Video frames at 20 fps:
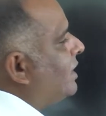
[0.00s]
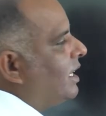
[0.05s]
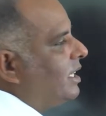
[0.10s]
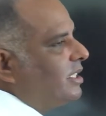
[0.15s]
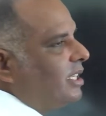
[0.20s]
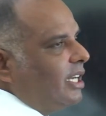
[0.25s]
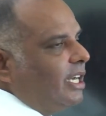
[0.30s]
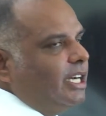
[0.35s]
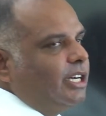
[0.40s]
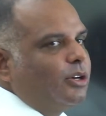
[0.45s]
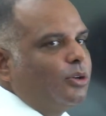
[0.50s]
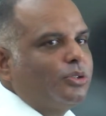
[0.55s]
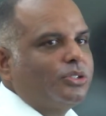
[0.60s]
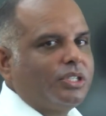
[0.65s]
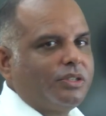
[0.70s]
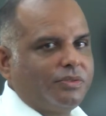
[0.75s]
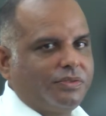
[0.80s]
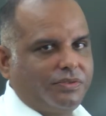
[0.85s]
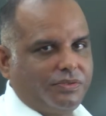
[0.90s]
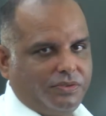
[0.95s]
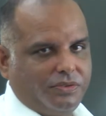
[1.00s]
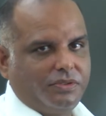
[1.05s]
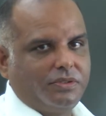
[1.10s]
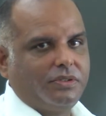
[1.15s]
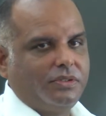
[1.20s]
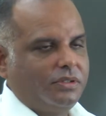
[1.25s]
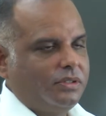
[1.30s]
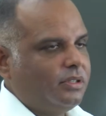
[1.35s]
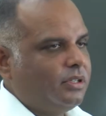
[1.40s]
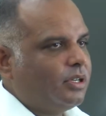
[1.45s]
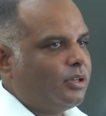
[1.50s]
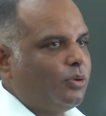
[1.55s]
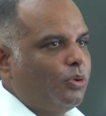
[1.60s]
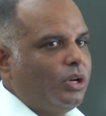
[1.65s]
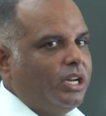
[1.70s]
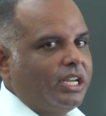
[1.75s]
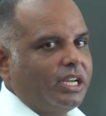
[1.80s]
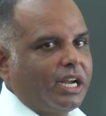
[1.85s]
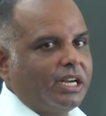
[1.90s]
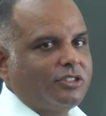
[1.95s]
there is an intrusive
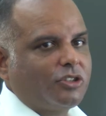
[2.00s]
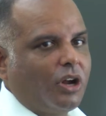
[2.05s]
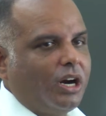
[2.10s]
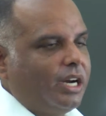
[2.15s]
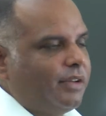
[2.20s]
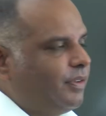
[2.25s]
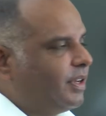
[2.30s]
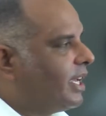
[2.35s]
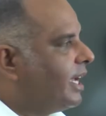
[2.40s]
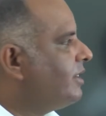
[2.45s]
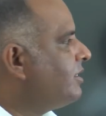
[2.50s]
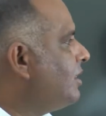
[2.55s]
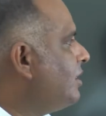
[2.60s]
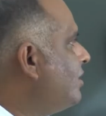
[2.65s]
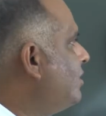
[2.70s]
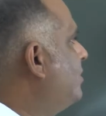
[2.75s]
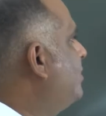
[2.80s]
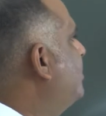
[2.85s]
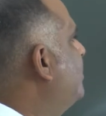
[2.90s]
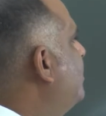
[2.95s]
cooling and solidification.